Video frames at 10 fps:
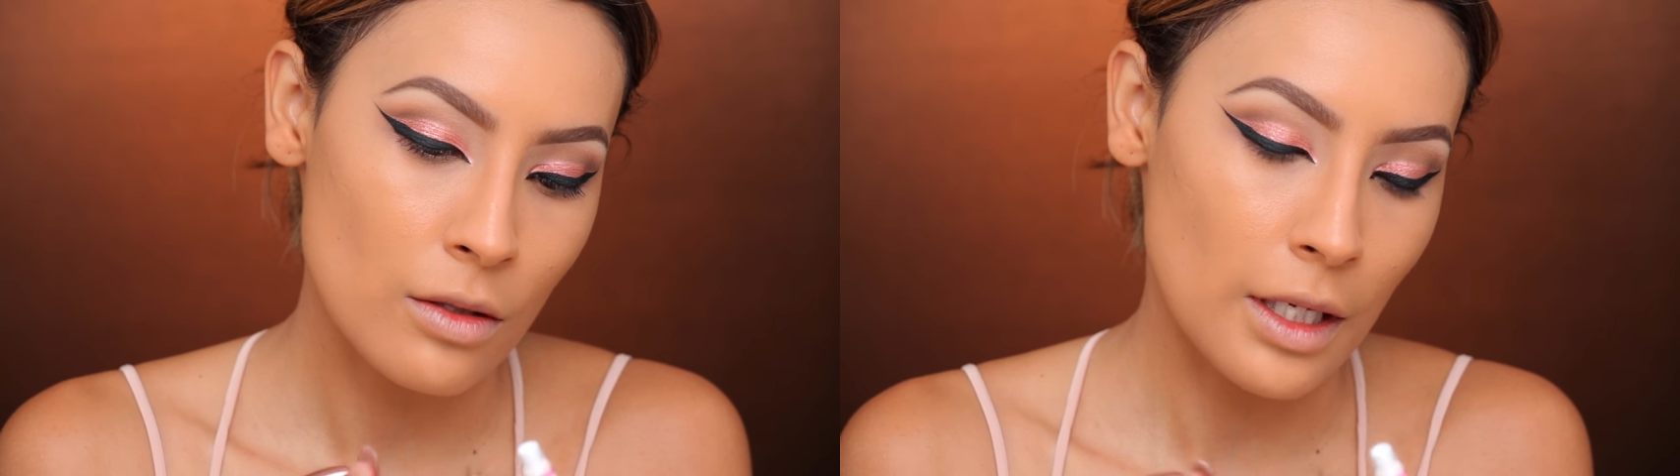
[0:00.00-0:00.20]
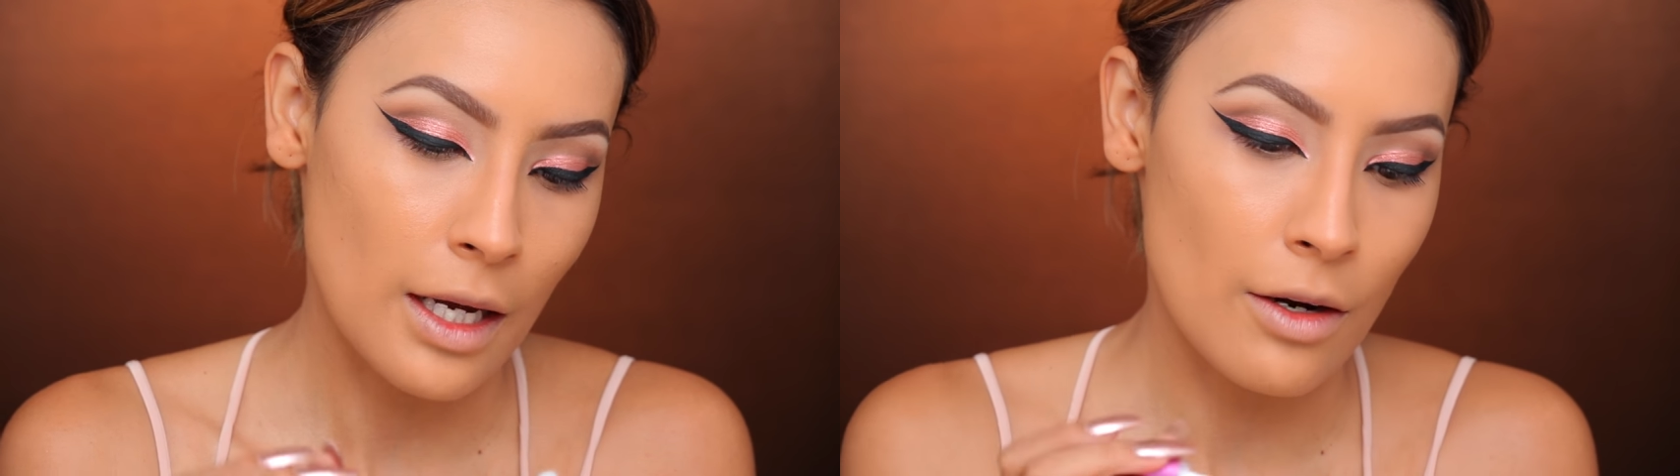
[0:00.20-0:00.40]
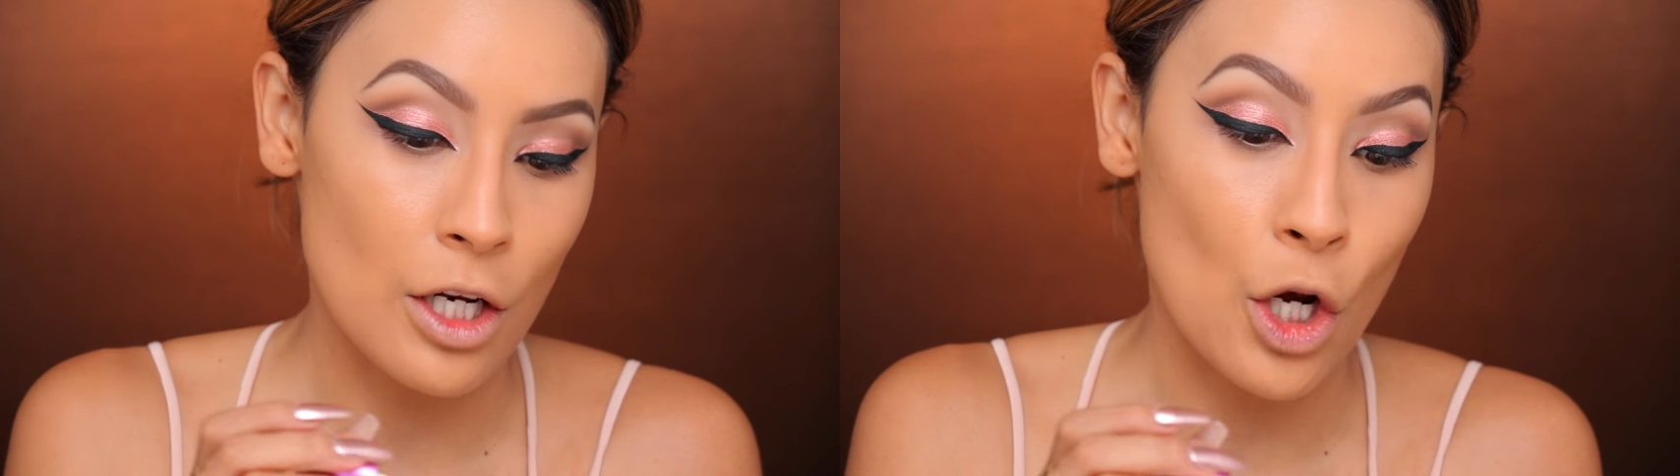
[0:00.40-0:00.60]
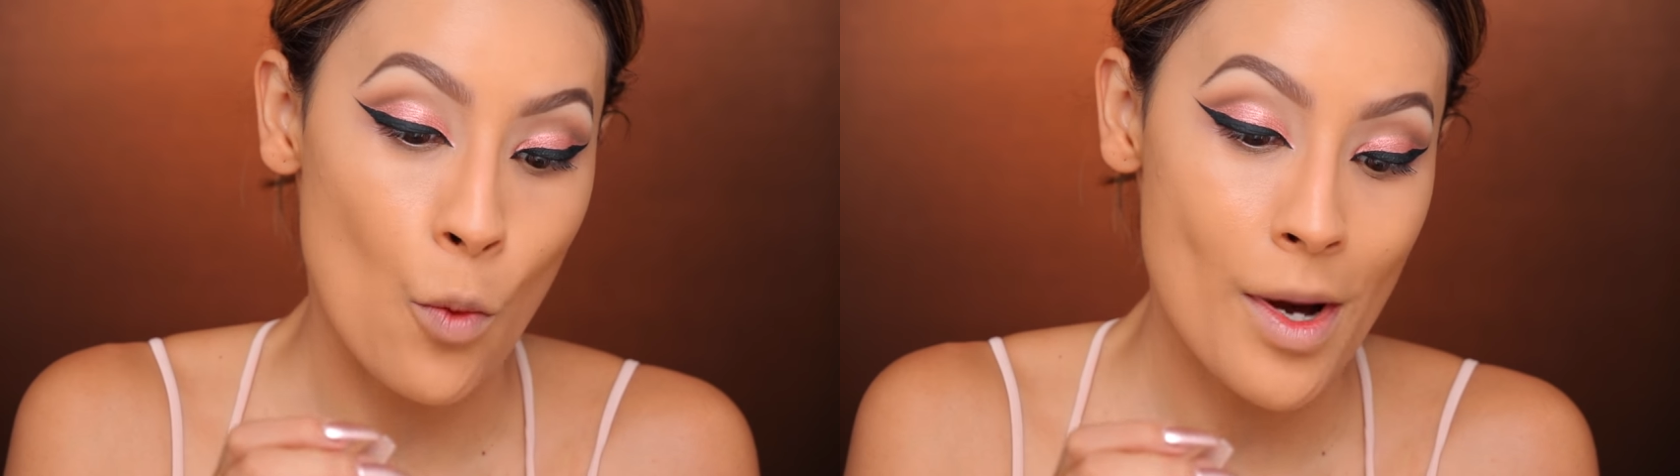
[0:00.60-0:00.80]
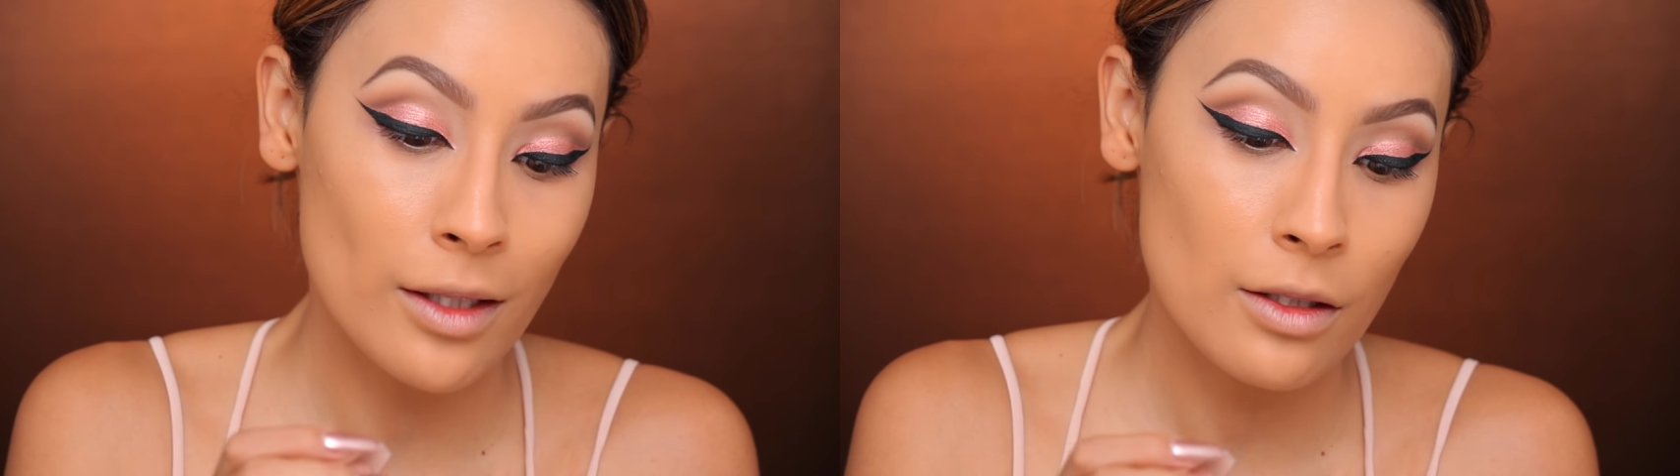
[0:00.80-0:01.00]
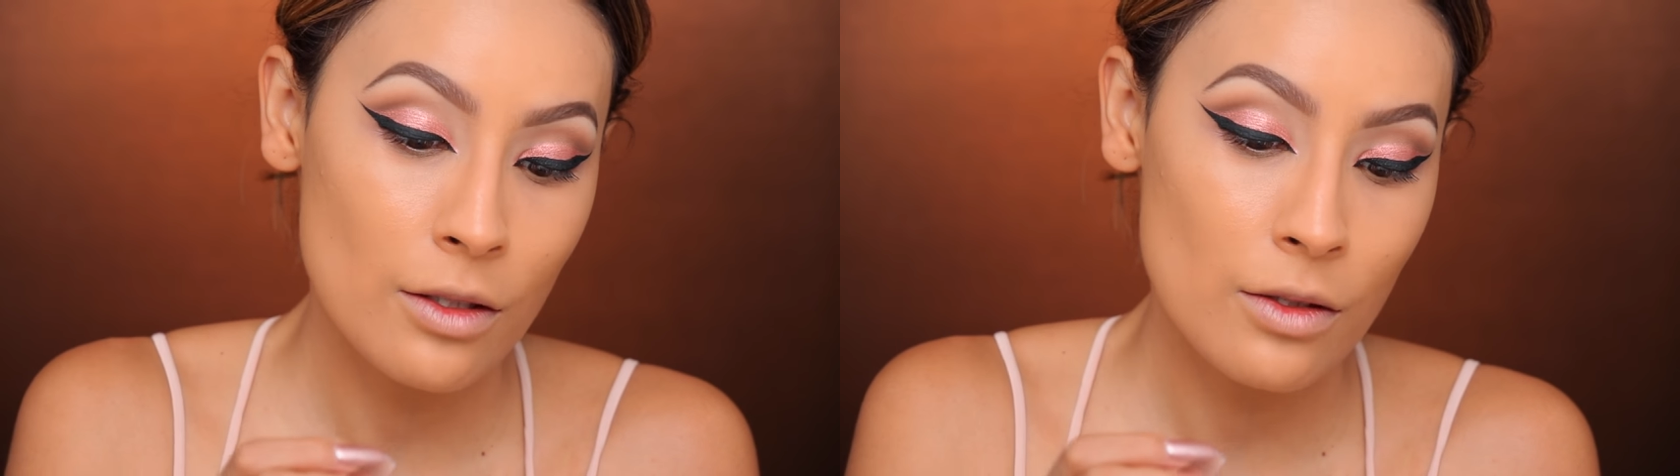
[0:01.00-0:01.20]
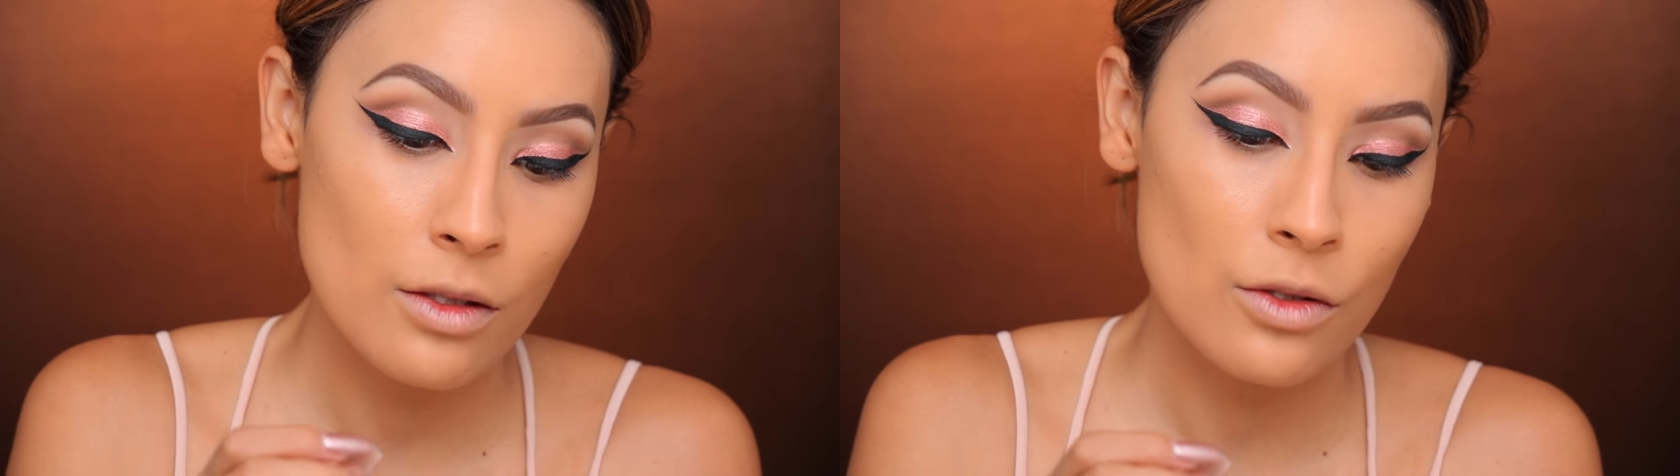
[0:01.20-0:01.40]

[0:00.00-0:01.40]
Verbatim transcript: like I already know about those.